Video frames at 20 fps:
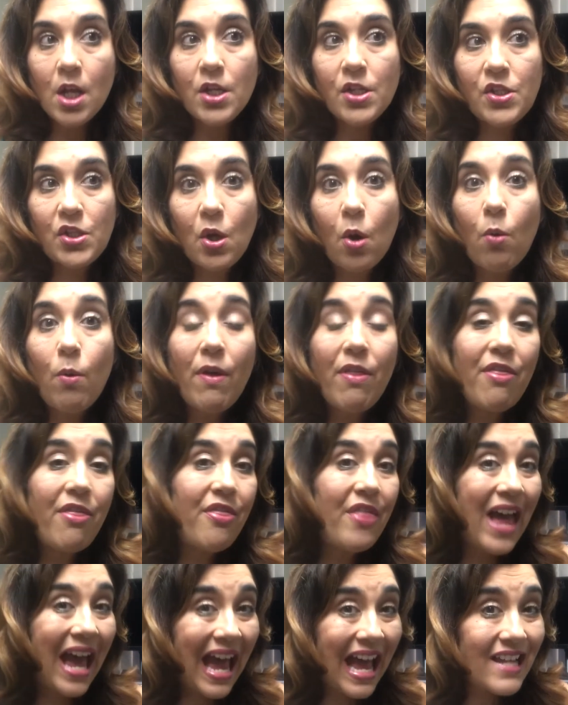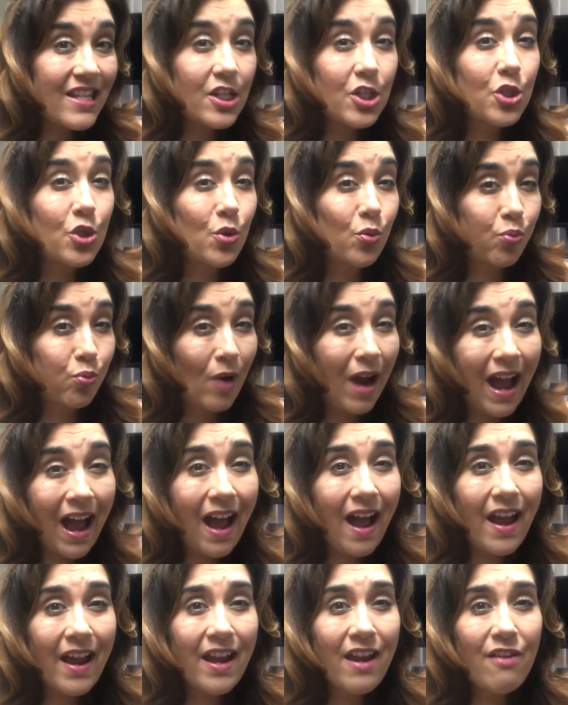So that
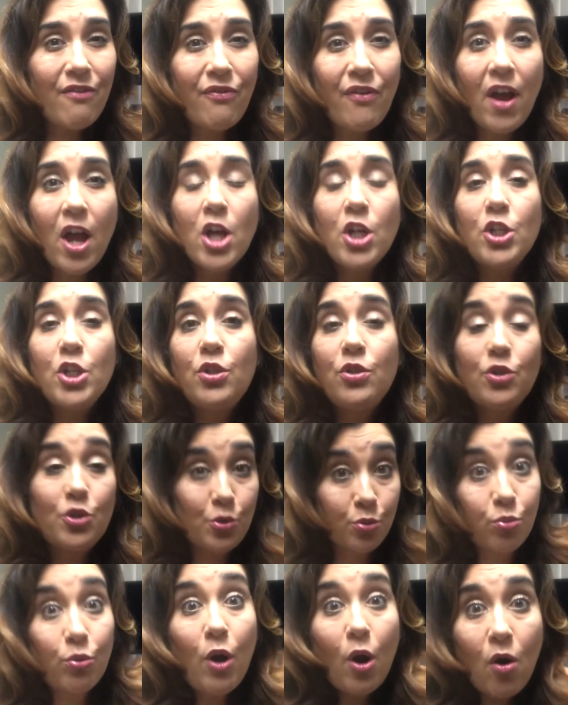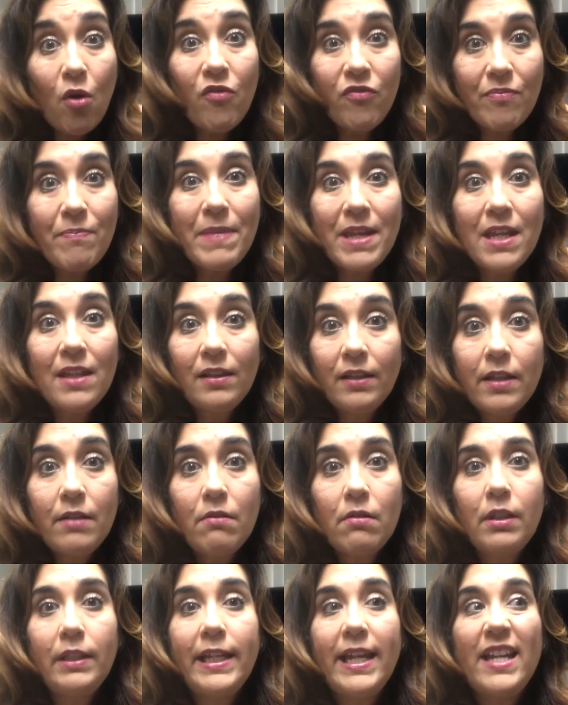drive drove me
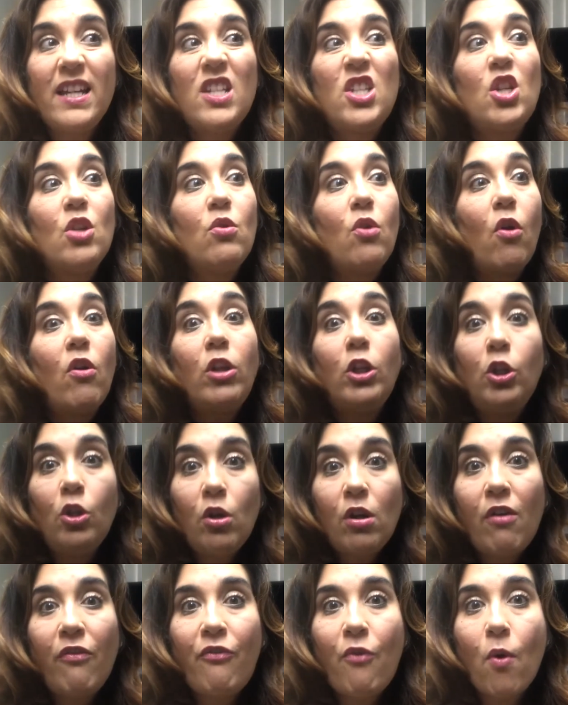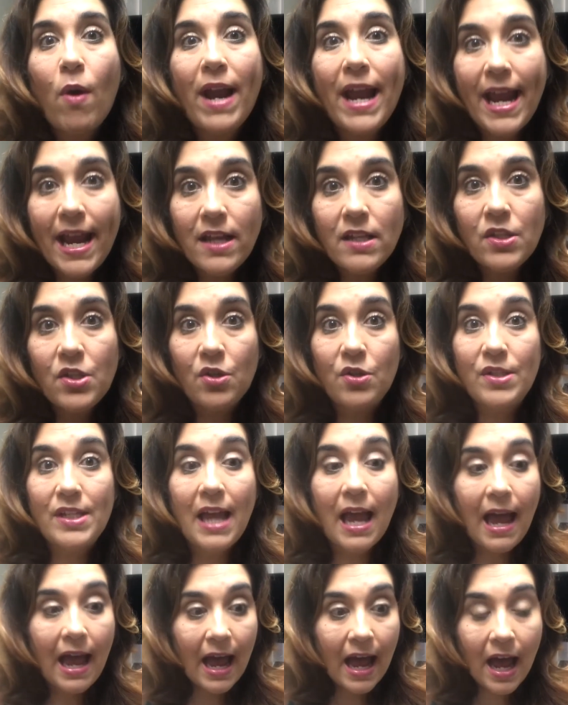literally to look for answers.
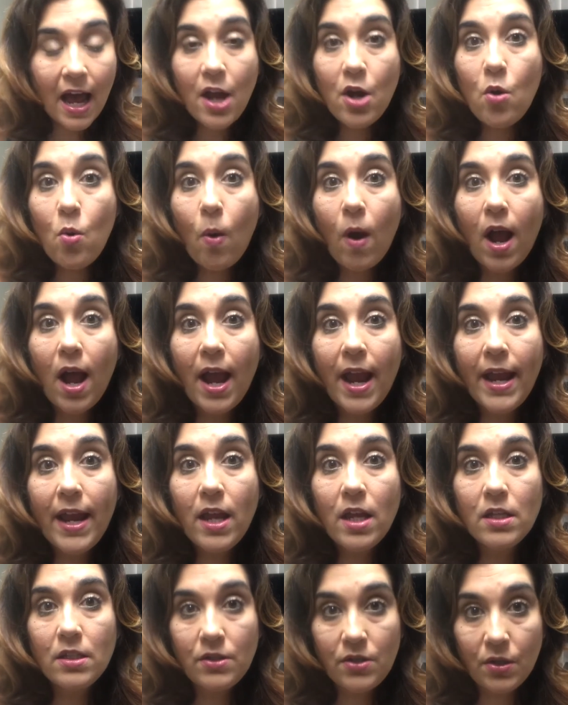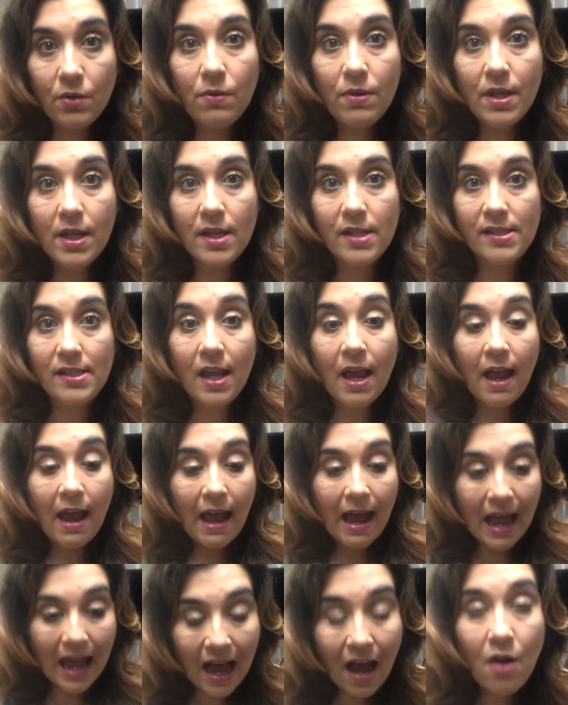How do I do this?
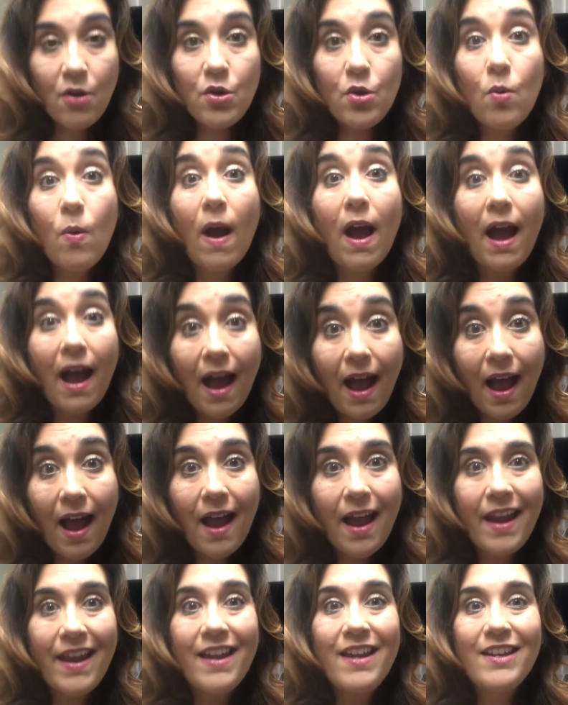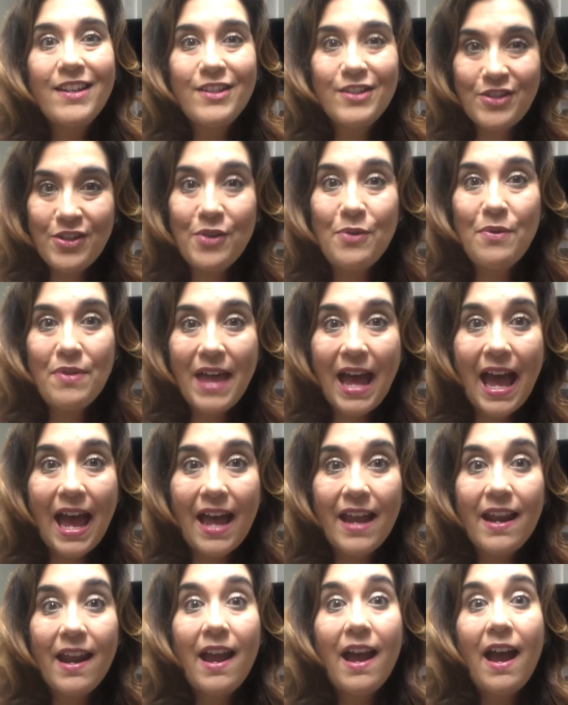How do I do
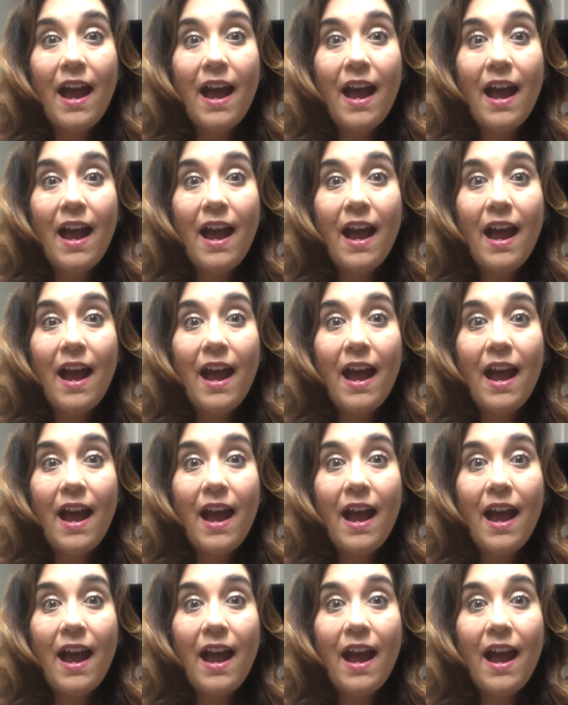that?